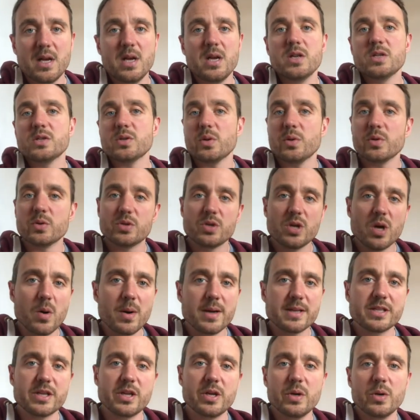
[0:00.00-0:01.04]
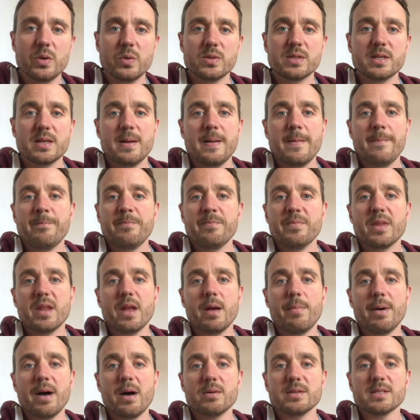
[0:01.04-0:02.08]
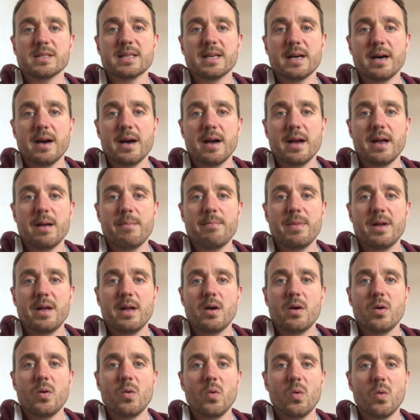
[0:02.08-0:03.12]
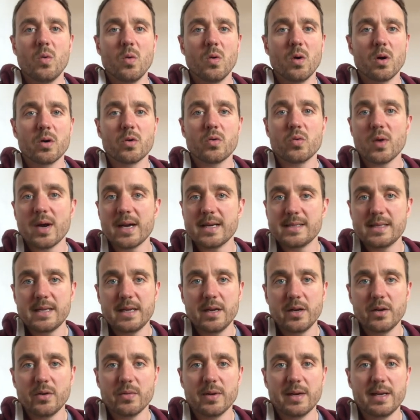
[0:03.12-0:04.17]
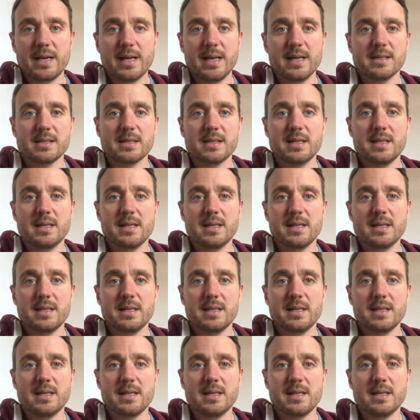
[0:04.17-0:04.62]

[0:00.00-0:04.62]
So there's no excuse about time or crazy ingredients.